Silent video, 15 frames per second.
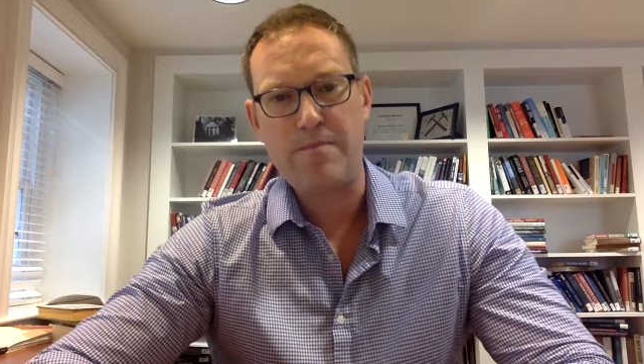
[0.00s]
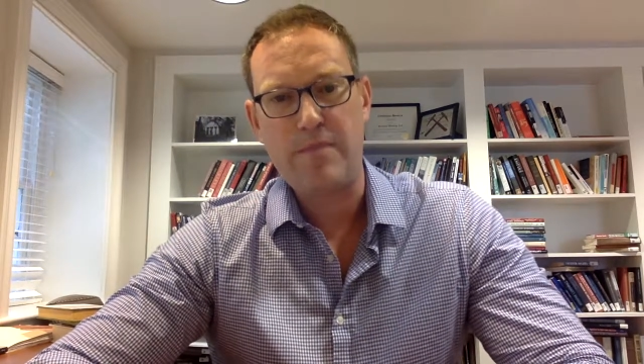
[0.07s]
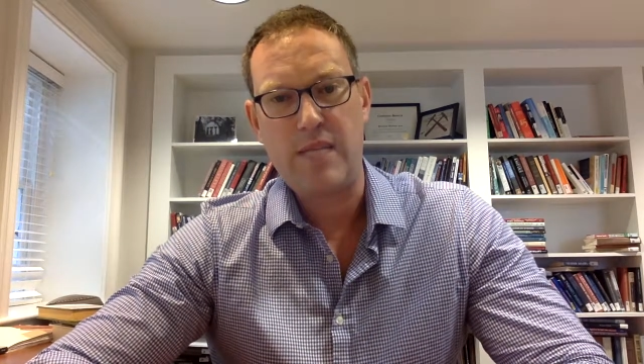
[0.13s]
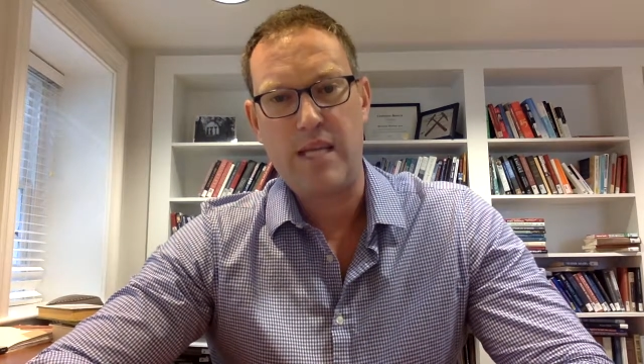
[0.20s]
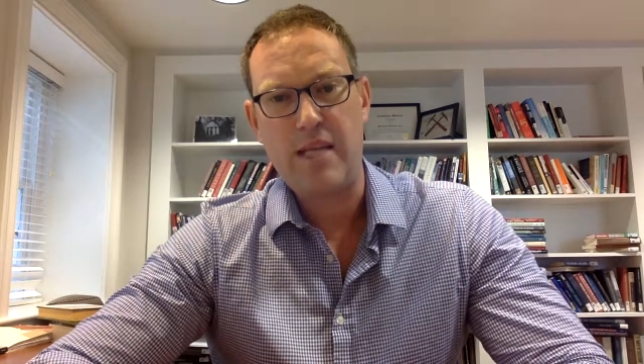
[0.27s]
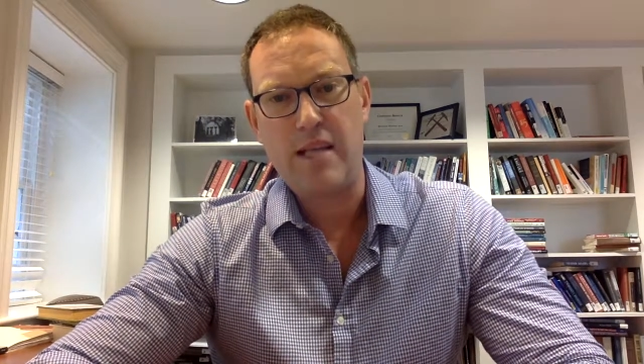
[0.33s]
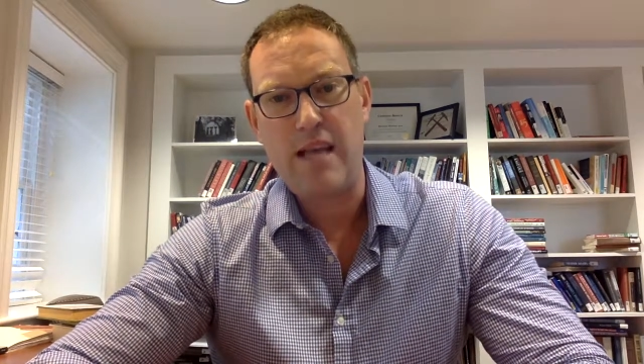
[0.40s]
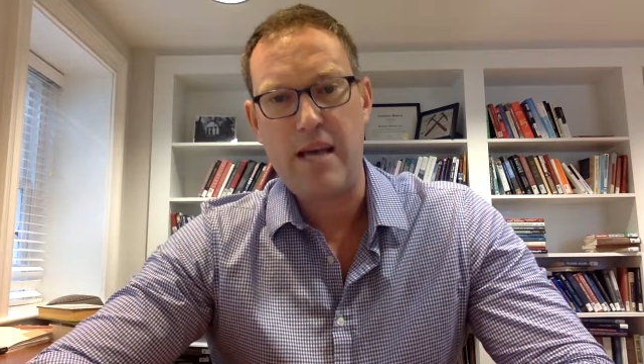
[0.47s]

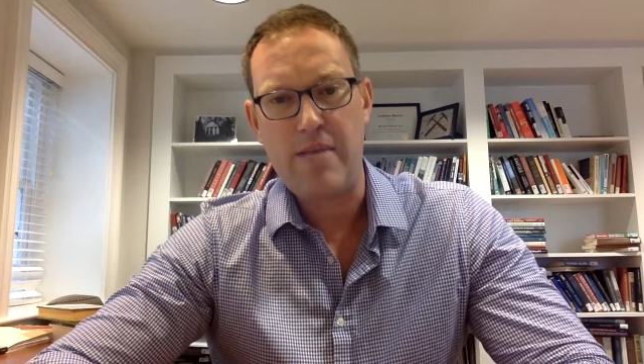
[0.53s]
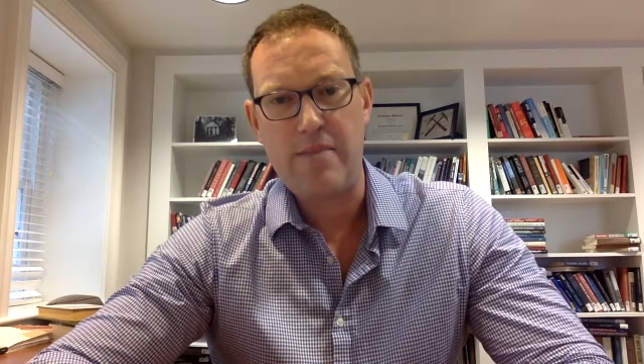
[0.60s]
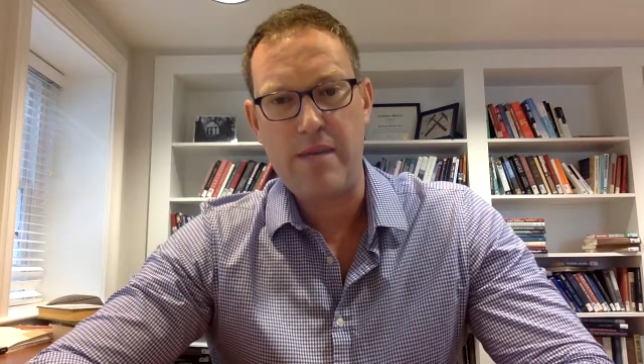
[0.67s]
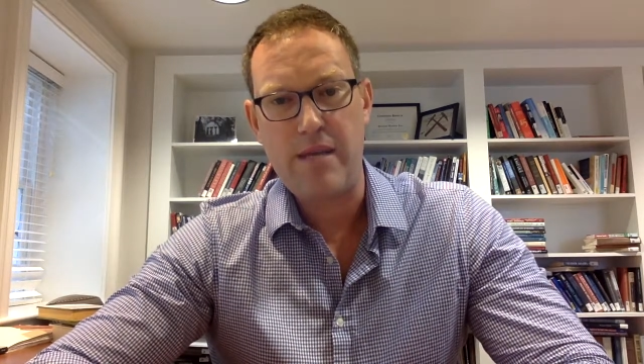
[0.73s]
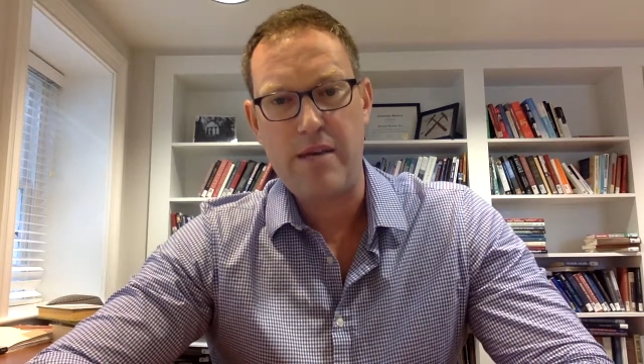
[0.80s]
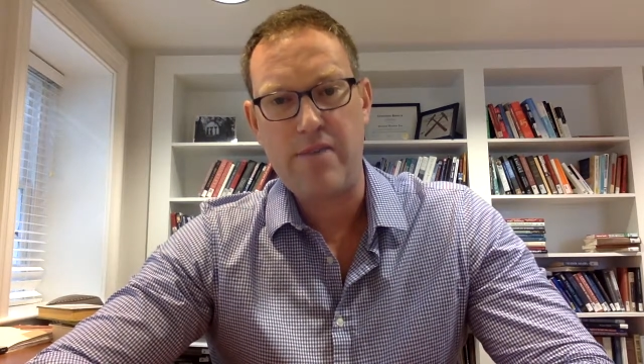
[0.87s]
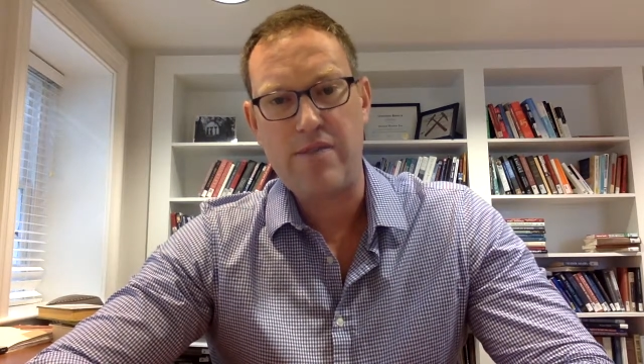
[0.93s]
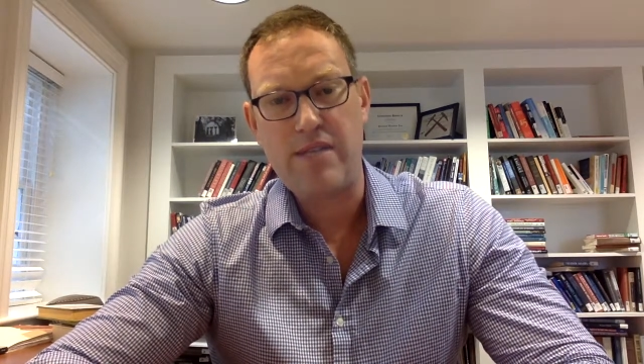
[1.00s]
the Enlightenment of